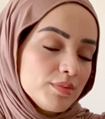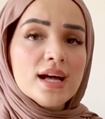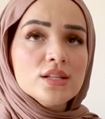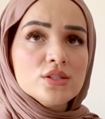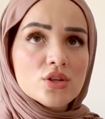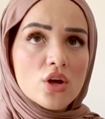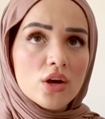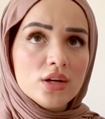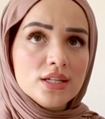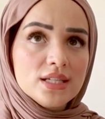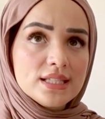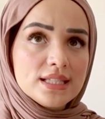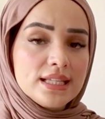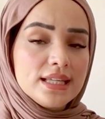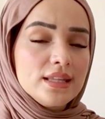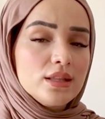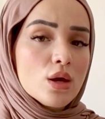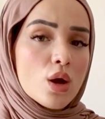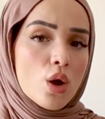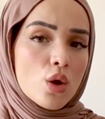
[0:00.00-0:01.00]
That's
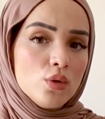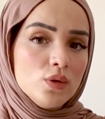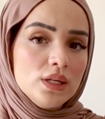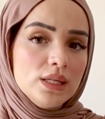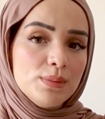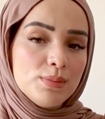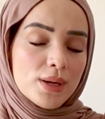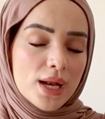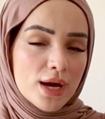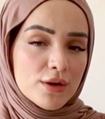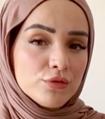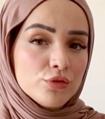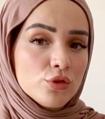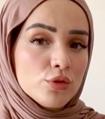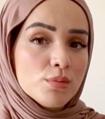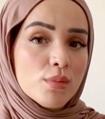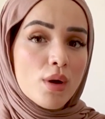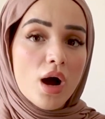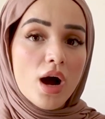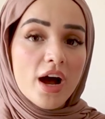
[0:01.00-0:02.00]
honestly the only
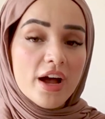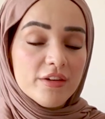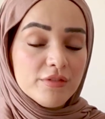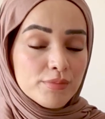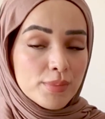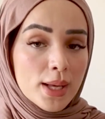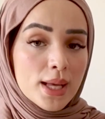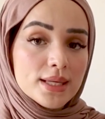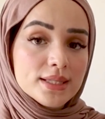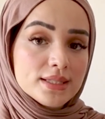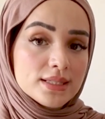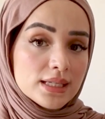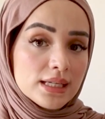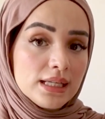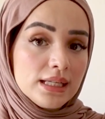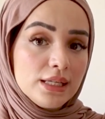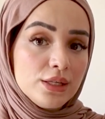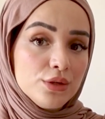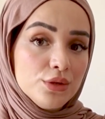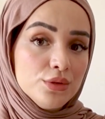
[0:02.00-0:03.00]
platform I've
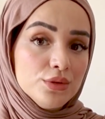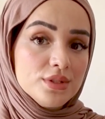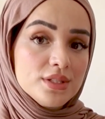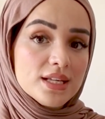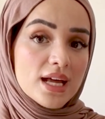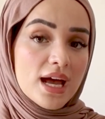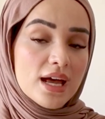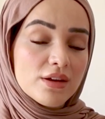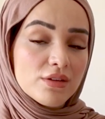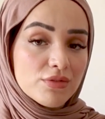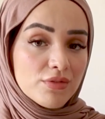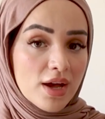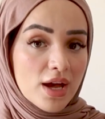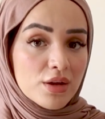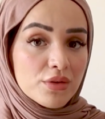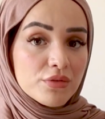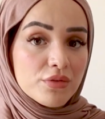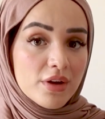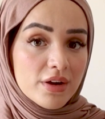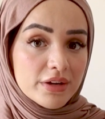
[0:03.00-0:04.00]
personally used and
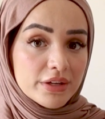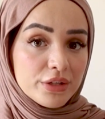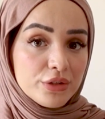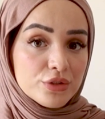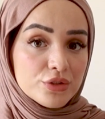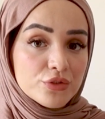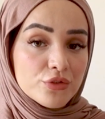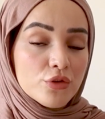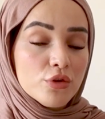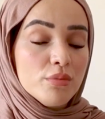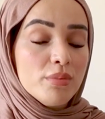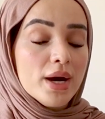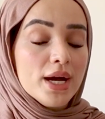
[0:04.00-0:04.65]
found very useful,